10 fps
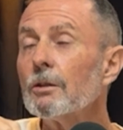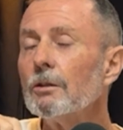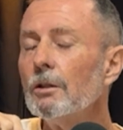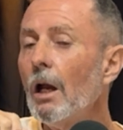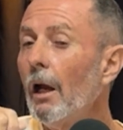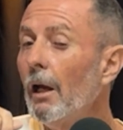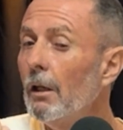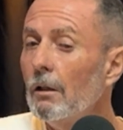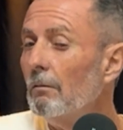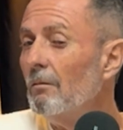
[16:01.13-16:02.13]
good,
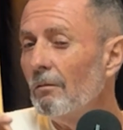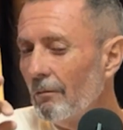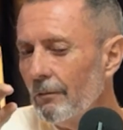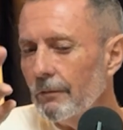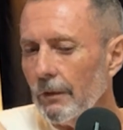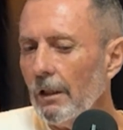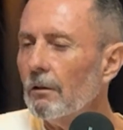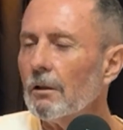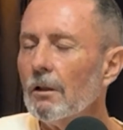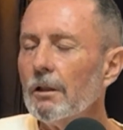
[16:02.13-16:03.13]
and they
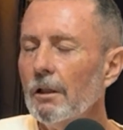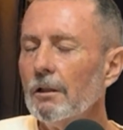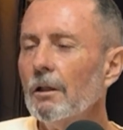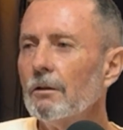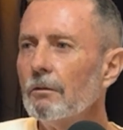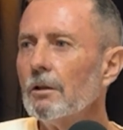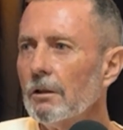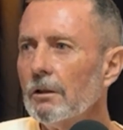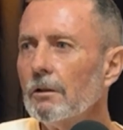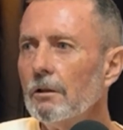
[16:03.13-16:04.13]
look like they're going really
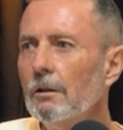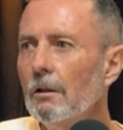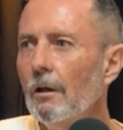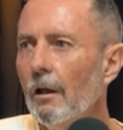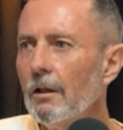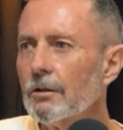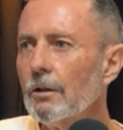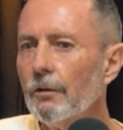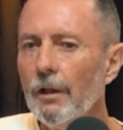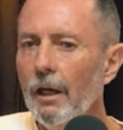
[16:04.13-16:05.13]
good. And it's
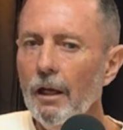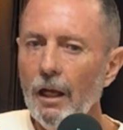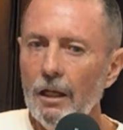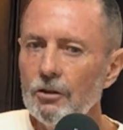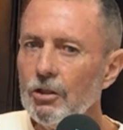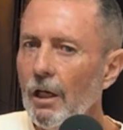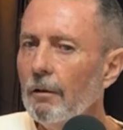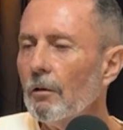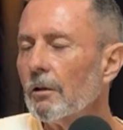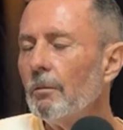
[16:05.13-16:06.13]
got that
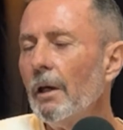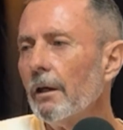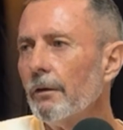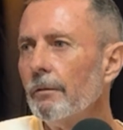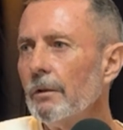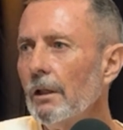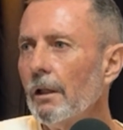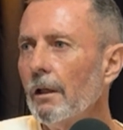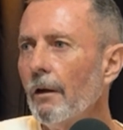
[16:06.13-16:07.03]
hand-shaped look about them,